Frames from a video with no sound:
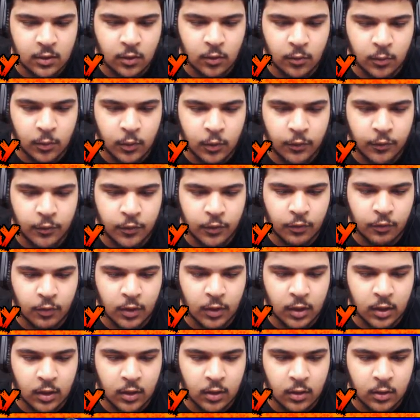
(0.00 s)
don't move
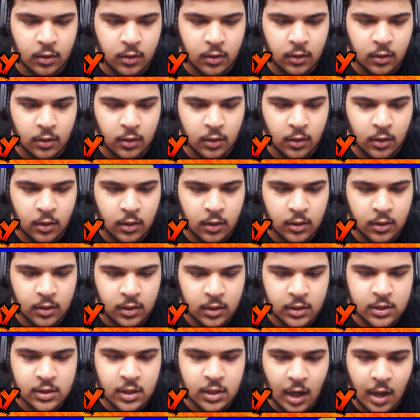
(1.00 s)
three.
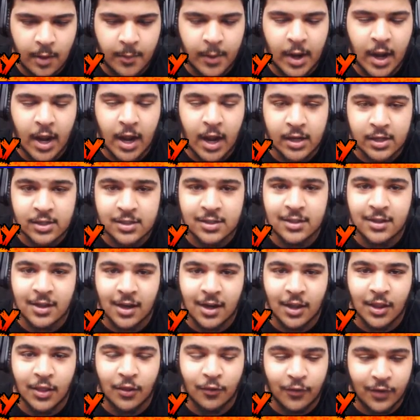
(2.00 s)
This time I actually
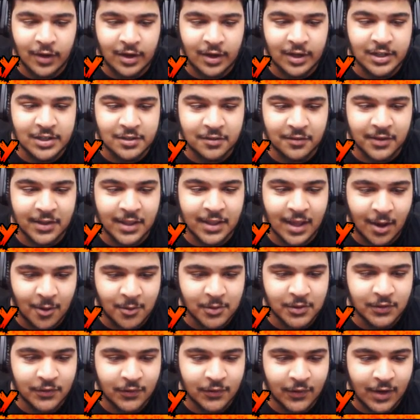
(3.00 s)
got the victory. That
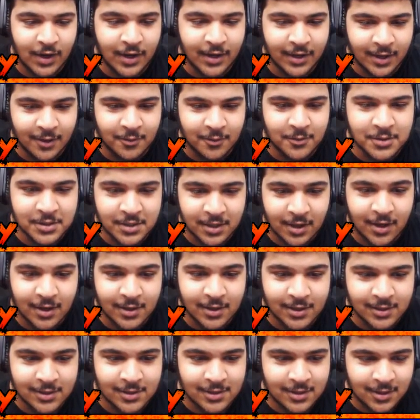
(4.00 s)
was fine. That was
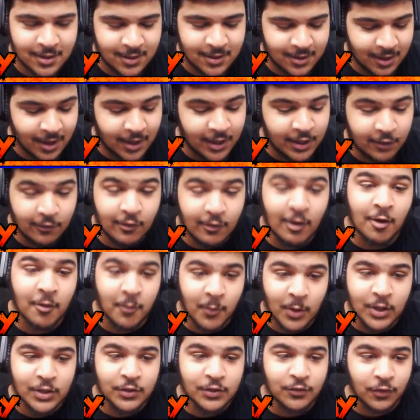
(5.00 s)
nice. Thank you very
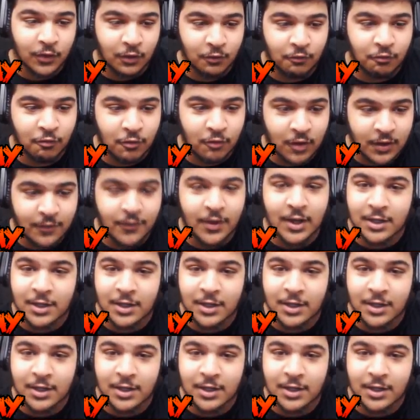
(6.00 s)
much for the free